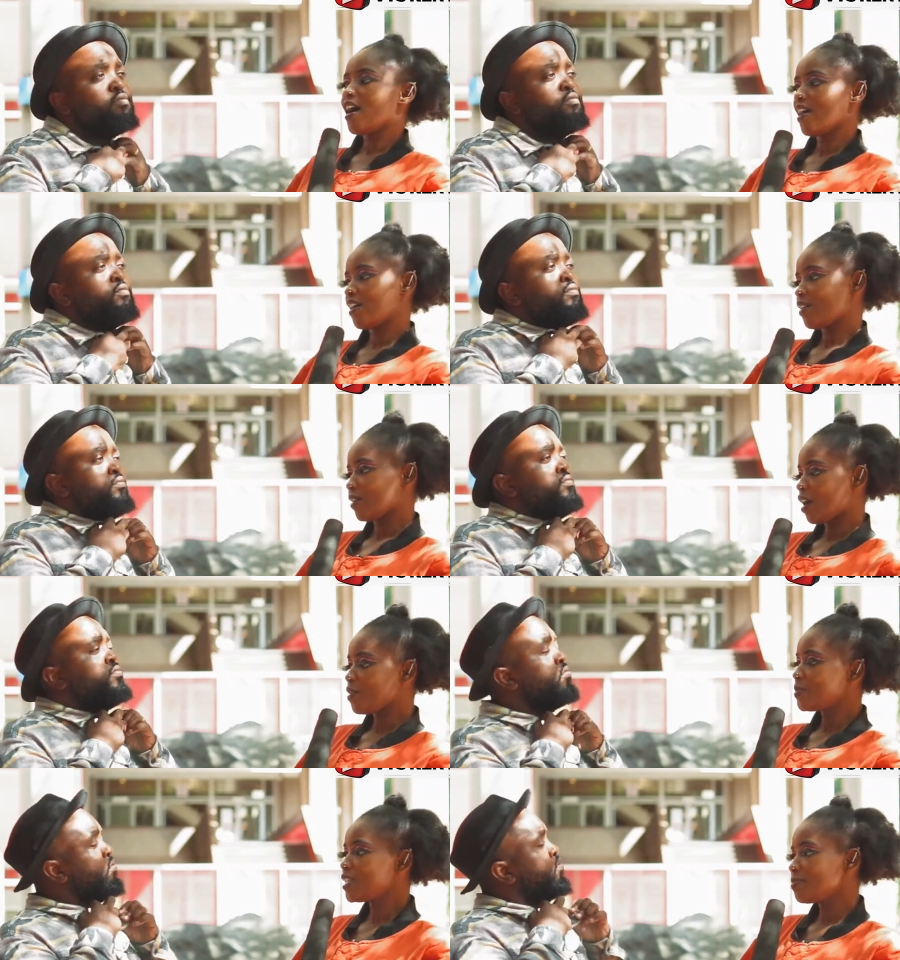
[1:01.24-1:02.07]

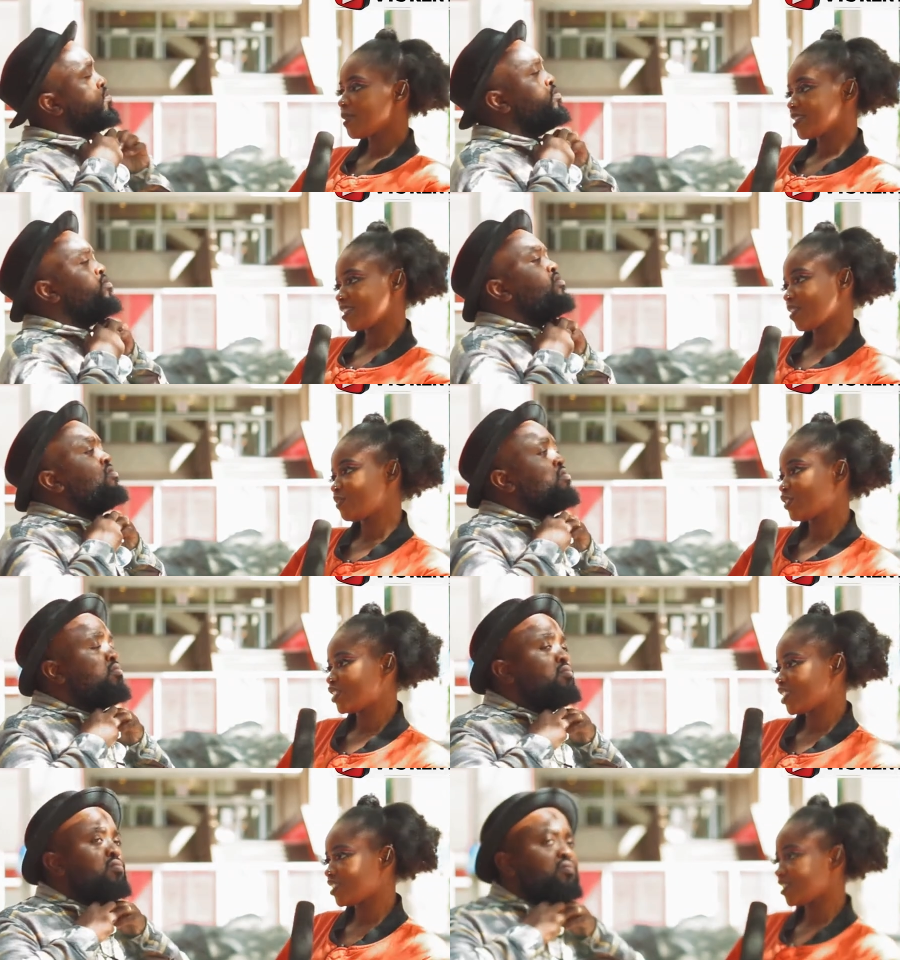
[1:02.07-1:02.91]
Speaker 1: How many months have
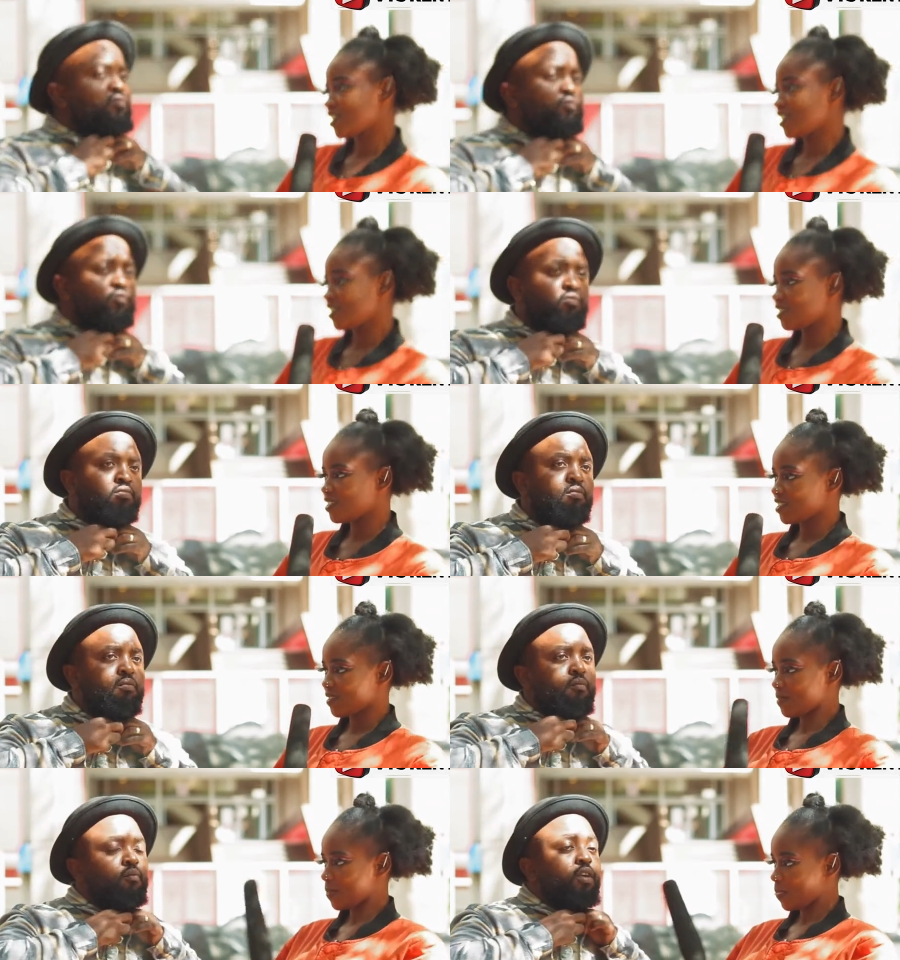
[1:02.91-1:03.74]
28 days?
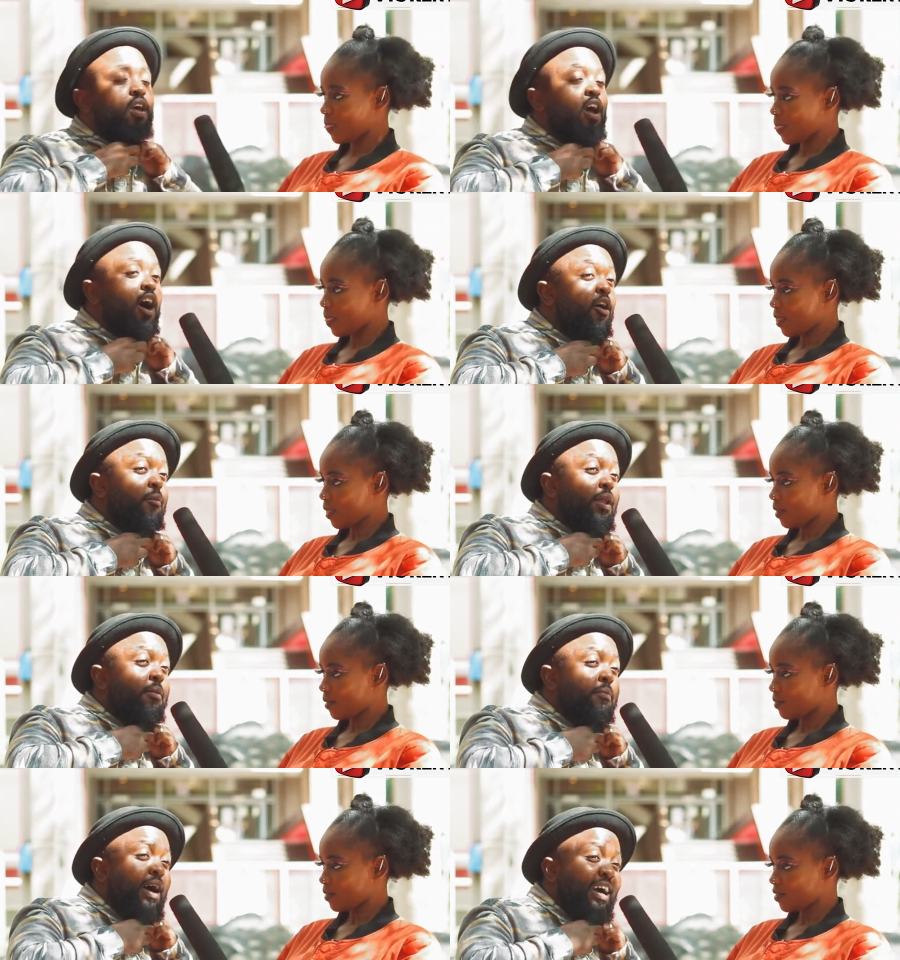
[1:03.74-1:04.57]
Speaker 2: How
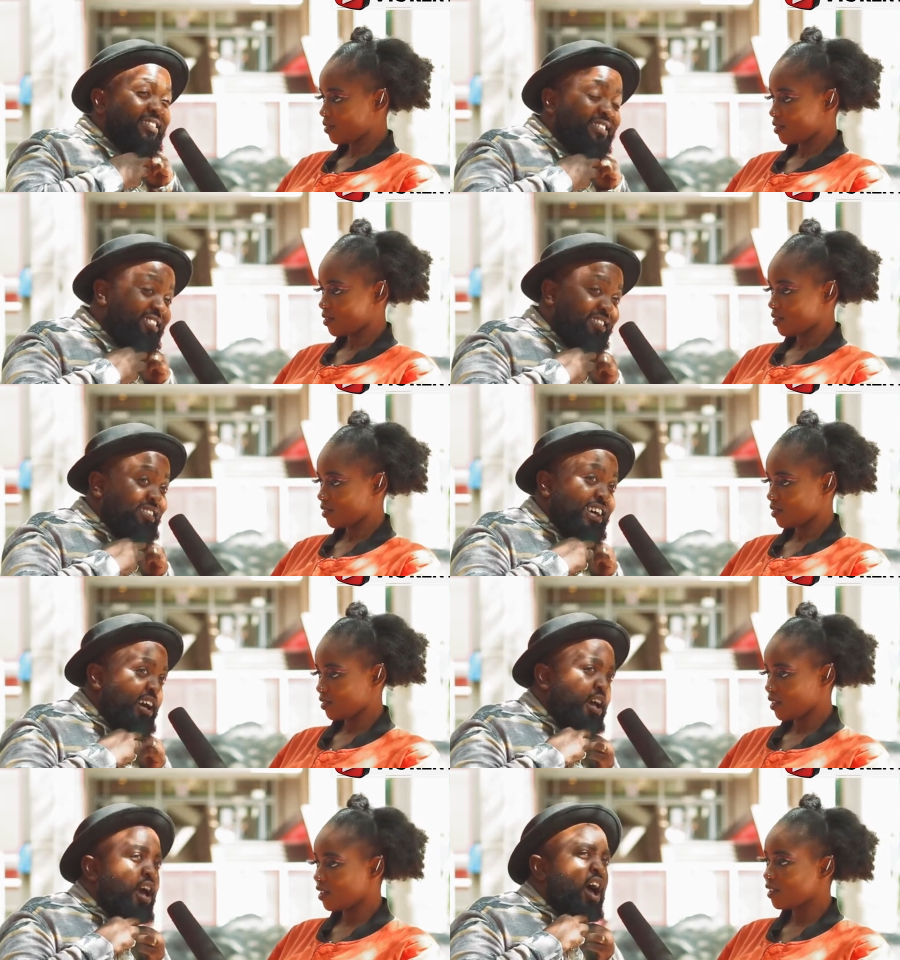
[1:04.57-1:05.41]
many months
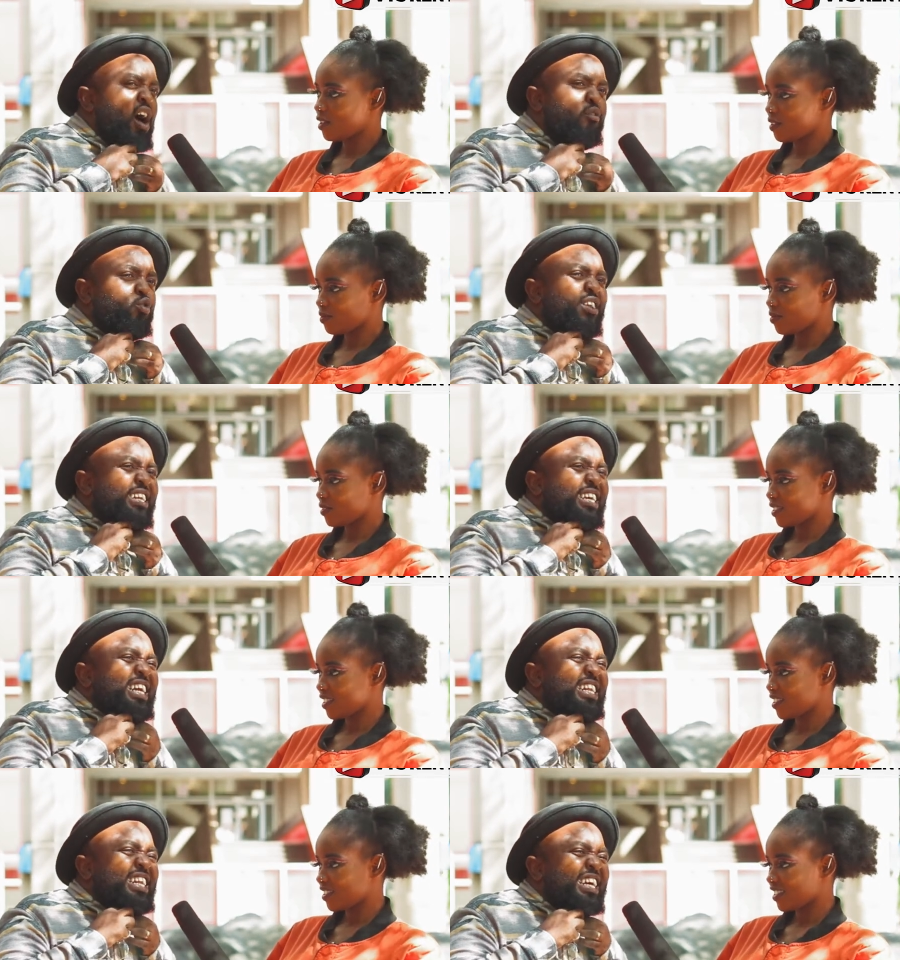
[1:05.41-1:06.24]
have
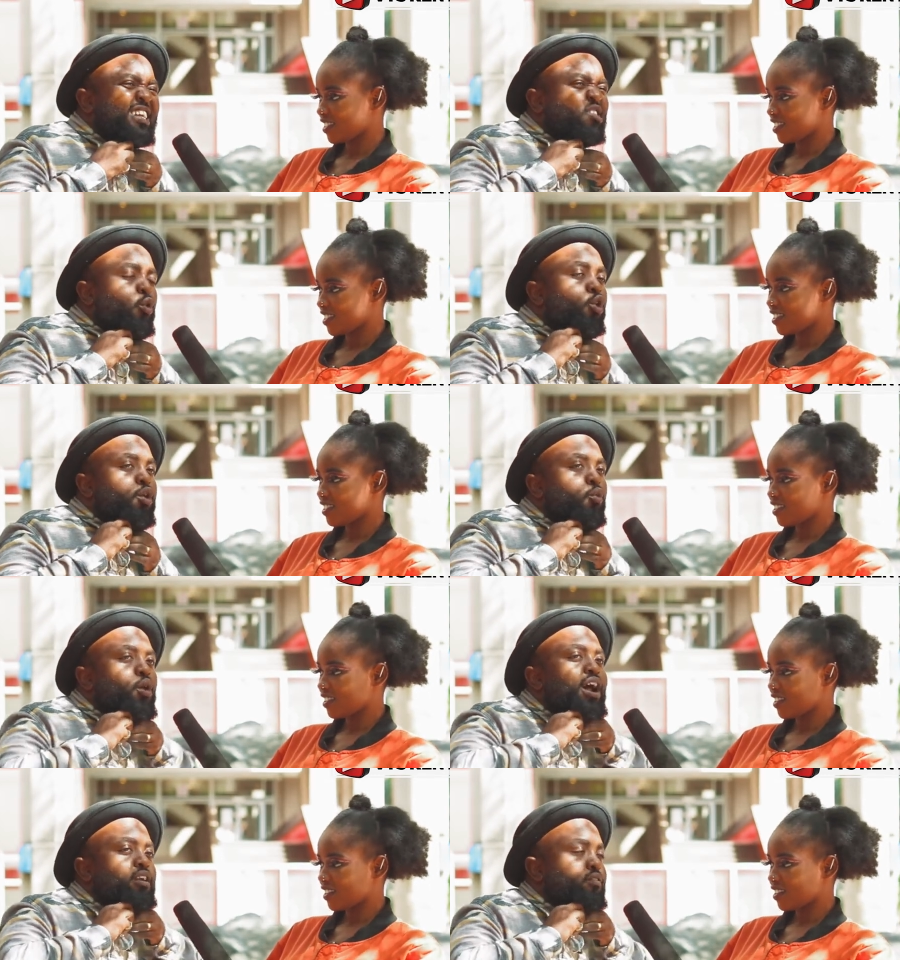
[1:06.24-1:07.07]
28 days? Only
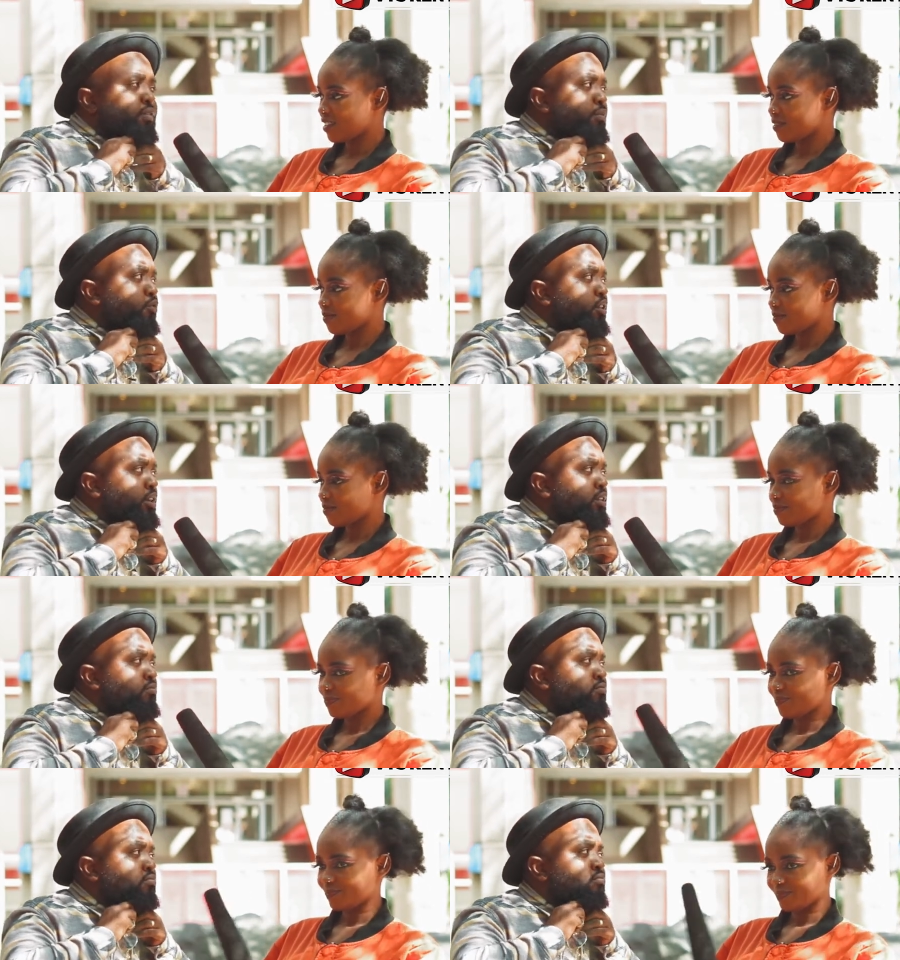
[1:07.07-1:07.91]
one, February.
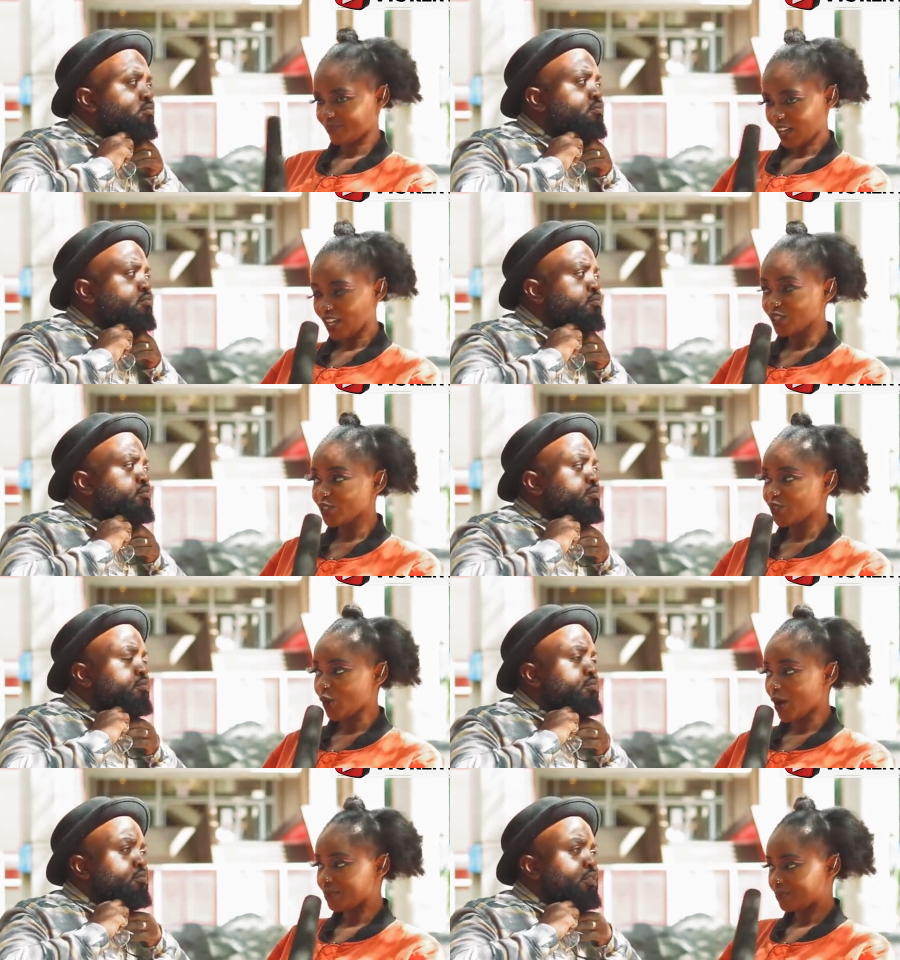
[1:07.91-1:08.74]
You
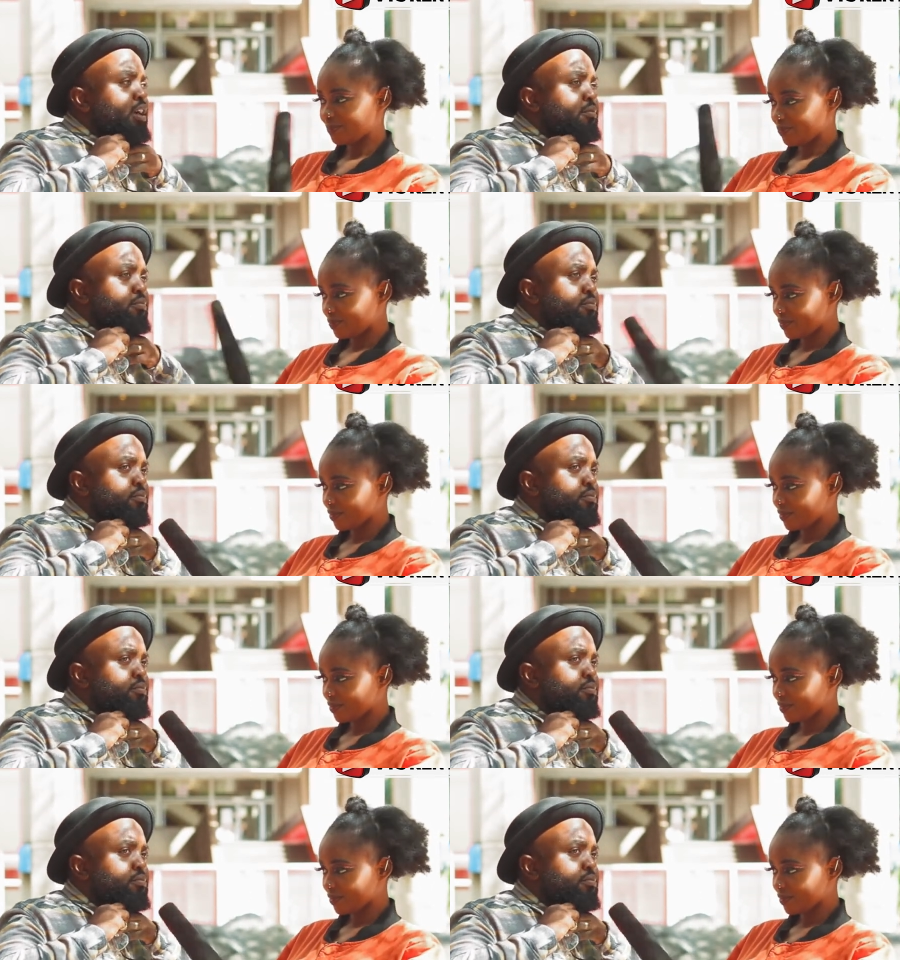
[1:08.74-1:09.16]
sure? Yep.